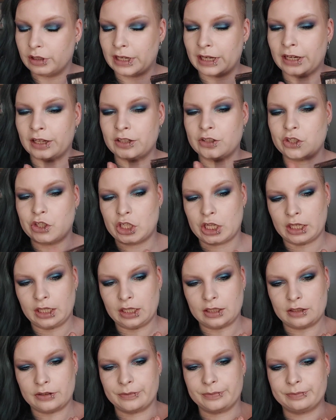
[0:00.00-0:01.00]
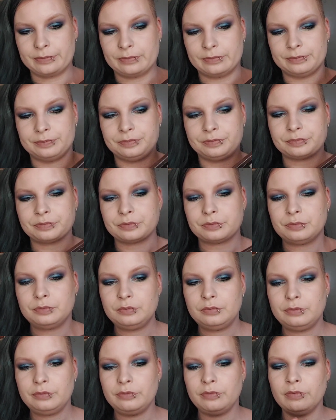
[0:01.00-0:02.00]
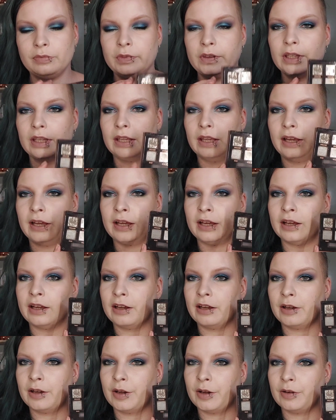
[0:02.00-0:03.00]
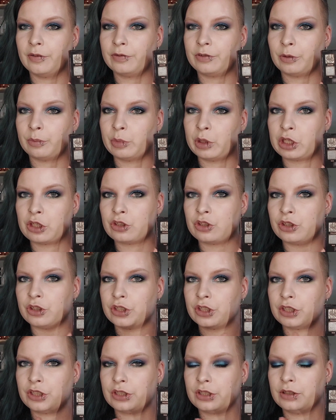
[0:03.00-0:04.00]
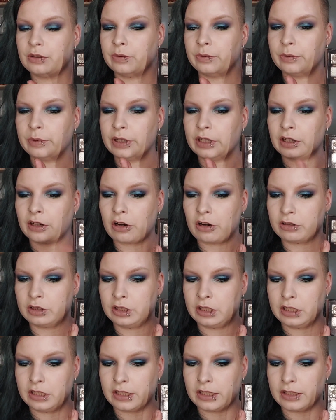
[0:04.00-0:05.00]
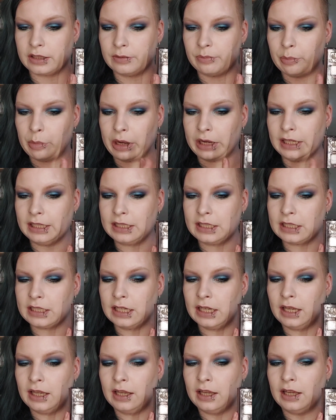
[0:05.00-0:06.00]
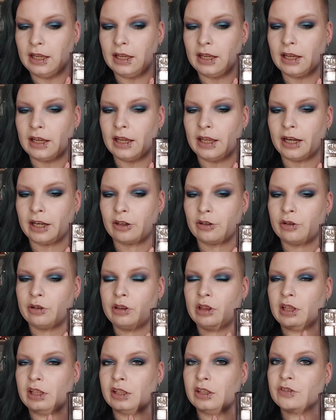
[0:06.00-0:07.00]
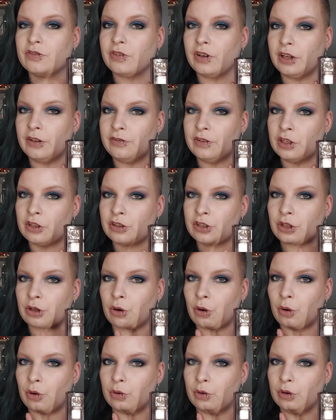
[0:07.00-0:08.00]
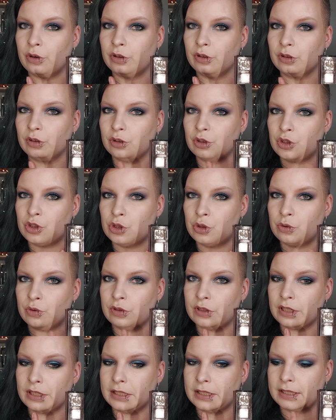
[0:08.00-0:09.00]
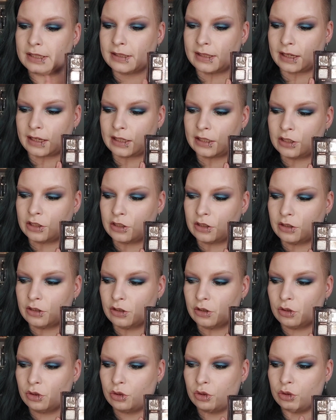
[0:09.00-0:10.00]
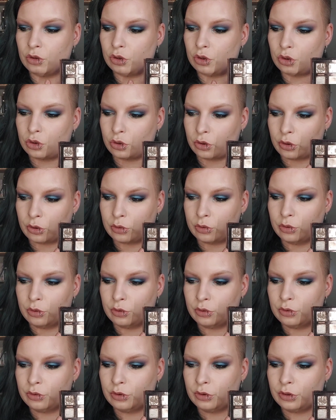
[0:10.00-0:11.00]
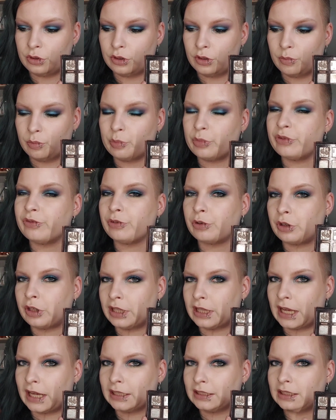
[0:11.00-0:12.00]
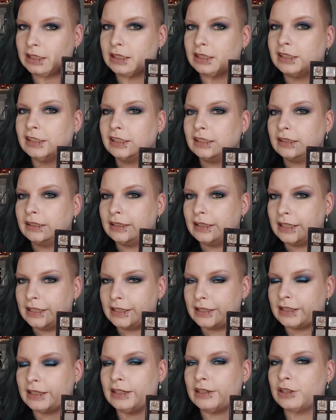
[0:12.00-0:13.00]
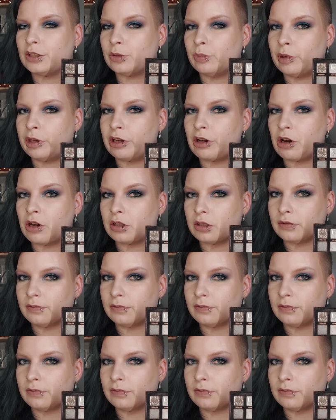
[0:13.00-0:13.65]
And I checked from pictures when I got this palette, and I got this 5 years ago, June 2nd. So before that, these need to be gone.